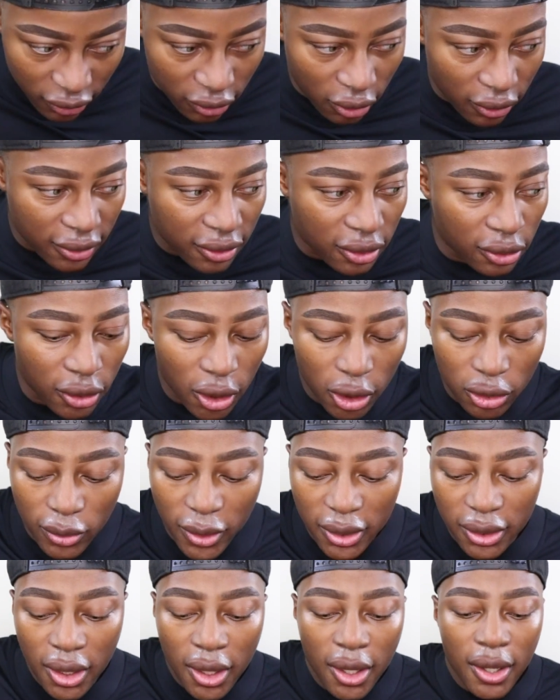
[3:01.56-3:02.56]
No, that's another
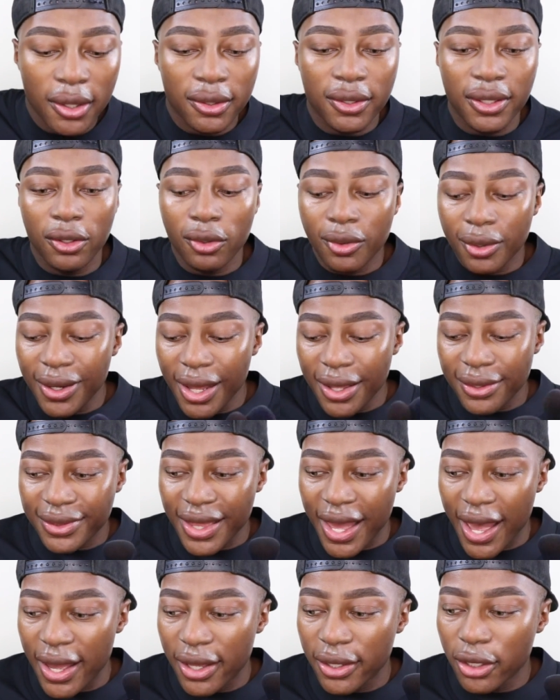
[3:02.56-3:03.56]
one. So look like
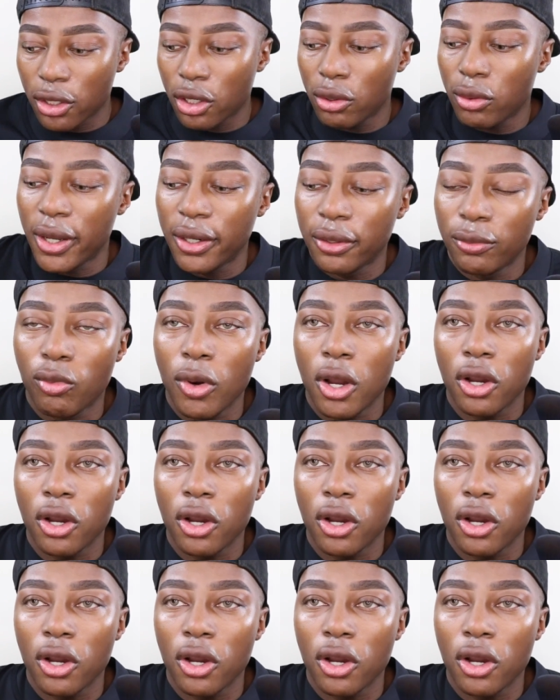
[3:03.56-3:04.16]
that, and